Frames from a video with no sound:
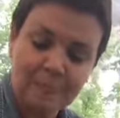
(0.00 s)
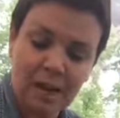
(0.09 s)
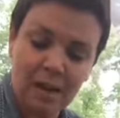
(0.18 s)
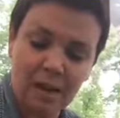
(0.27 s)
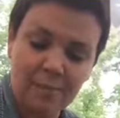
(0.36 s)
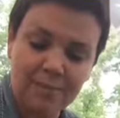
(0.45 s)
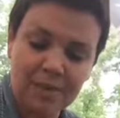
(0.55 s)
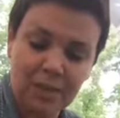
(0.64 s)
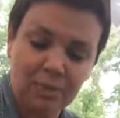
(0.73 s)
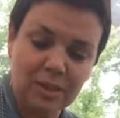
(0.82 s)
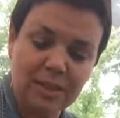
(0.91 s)
Um,
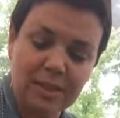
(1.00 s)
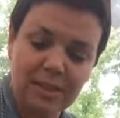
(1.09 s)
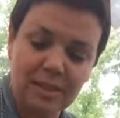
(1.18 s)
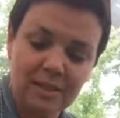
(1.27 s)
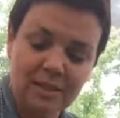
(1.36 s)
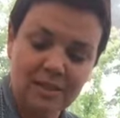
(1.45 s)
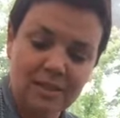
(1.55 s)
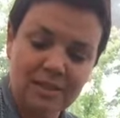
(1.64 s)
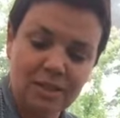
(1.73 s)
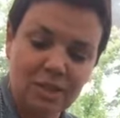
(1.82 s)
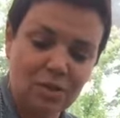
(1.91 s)
they really,
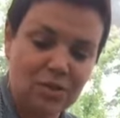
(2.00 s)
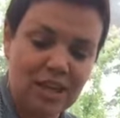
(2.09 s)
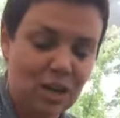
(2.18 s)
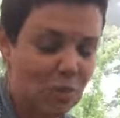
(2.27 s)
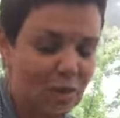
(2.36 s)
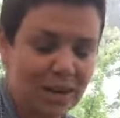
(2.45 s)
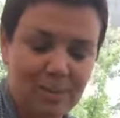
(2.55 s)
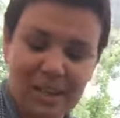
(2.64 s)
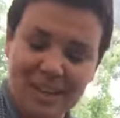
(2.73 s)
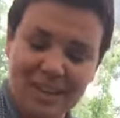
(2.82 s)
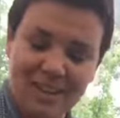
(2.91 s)
you know, they don't want to
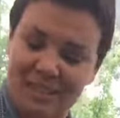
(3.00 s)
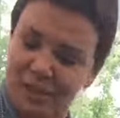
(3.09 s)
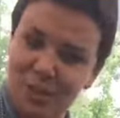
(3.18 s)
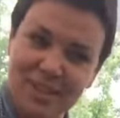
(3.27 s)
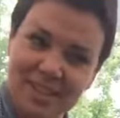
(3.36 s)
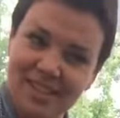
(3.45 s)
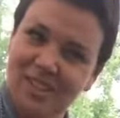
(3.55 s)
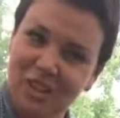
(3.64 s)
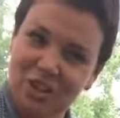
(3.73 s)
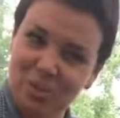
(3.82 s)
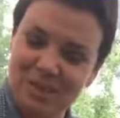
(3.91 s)
be held. It goes against
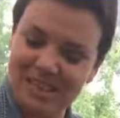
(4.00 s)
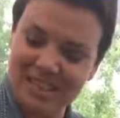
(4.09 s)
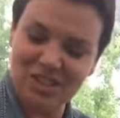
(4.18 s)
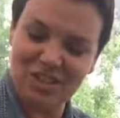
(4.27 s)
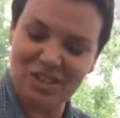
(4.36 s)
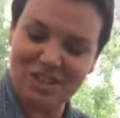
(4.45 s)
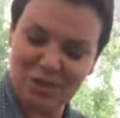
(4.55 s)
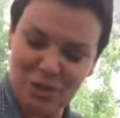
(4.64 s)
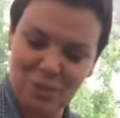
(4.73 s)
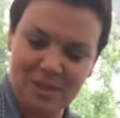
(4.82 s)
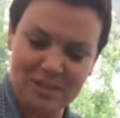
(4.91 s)
our human nature. As
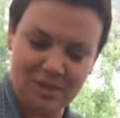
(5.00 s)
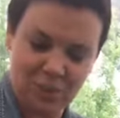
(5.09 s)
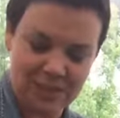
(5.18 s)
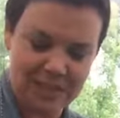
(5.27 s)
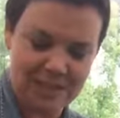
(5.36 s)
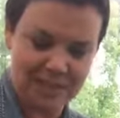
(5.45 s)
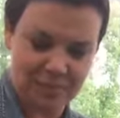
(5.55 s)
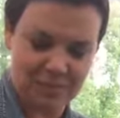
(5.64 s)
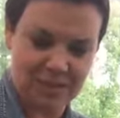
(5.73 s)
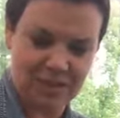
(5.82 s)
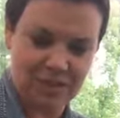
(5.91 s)
humans, if we see
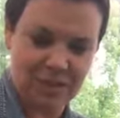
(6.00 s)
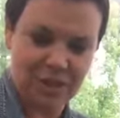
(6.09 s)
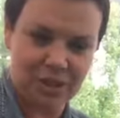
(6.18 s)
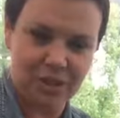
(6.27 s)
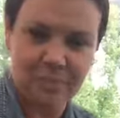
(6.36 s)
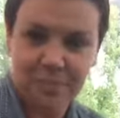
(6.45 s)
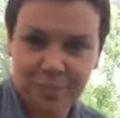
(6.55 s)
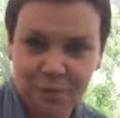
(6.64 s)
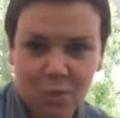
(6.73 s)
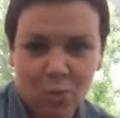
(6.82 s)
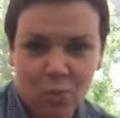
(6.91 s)
something that's hurt,
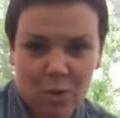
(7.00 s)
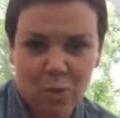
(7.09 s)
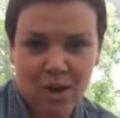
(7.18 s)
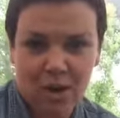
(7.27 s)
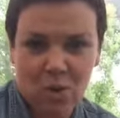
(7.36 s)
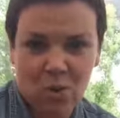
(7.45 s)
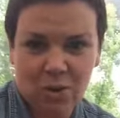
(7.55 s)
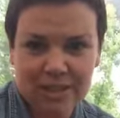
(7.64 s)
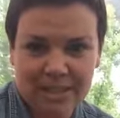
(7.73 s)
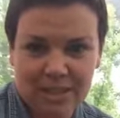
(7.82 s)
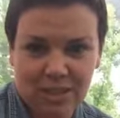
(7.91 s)
we want to hold
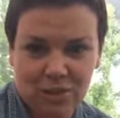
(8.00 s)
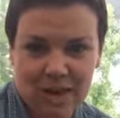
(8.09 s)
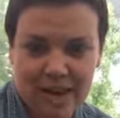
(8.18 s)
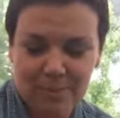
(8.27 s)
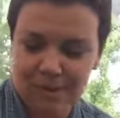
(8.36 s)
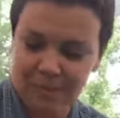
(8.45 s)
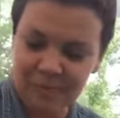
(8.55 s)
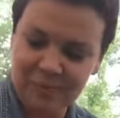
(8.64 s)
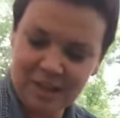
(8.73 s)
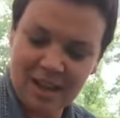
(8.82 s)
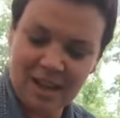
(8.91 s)
it and grab them.
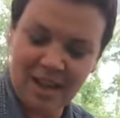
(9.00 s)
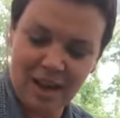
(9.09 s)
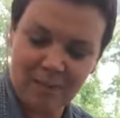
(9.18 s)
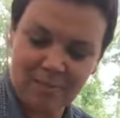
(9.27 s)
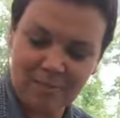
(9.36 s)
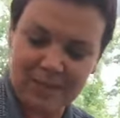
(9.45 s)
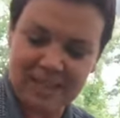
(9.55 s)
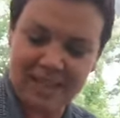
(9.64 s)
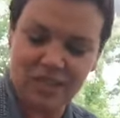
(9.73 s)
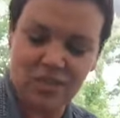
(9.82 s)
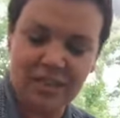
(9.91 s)
Mm-hmm. Um, but
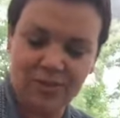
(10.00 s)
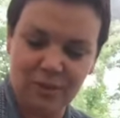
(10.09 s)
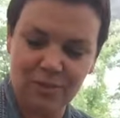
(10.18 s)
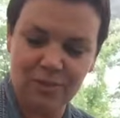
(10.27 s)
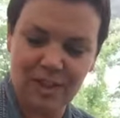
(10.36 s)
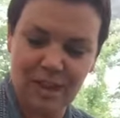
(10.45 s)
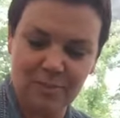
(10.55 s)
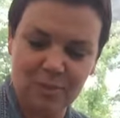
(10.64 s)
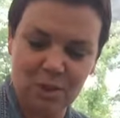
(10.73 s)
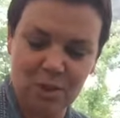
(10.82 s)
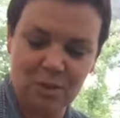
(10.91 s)
that's stressful for them.
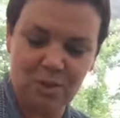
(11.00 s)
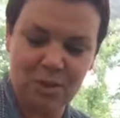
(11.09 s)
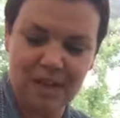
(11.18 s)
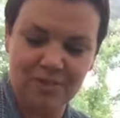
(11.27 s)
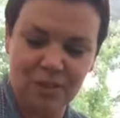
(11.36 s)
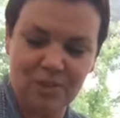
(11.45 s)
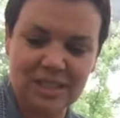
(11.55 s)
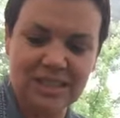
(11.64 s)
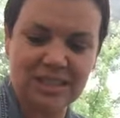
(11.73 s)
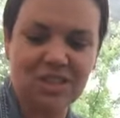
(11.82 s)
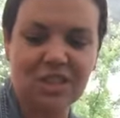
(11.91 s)
So we have to
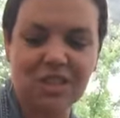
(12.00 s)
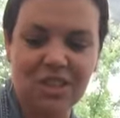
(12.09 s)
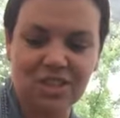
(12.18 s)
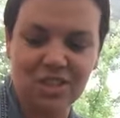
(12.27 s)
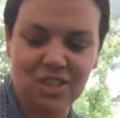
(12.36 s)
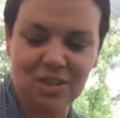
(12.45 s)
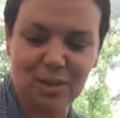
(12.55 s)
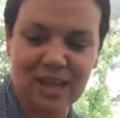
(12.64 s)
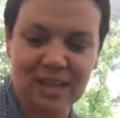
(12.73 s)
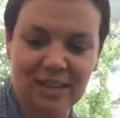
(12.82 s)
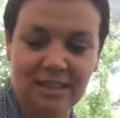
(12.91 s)
resist the urge to do
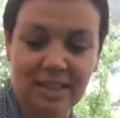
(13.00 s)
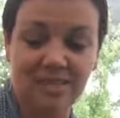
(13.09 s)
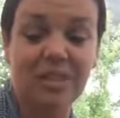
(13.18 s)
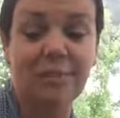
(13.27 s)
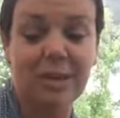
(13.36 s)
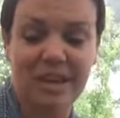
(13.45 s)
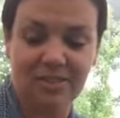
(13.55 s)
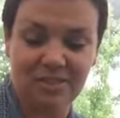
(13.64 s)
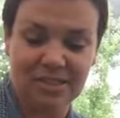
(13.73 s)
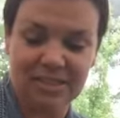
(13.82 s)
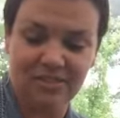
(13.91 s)
that and love them enough
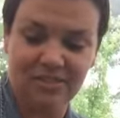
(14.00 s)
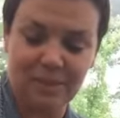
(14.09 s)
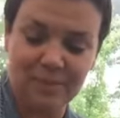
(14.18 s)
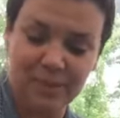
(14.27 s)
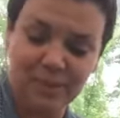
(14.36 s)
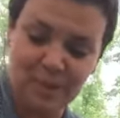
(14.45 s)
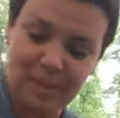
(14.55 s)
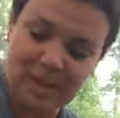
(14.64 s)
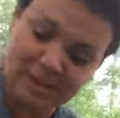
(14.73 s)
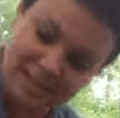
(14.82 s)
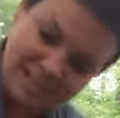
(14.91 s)
to give them their
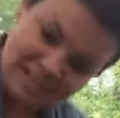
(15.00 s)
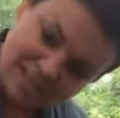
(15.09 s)
space. Yeah.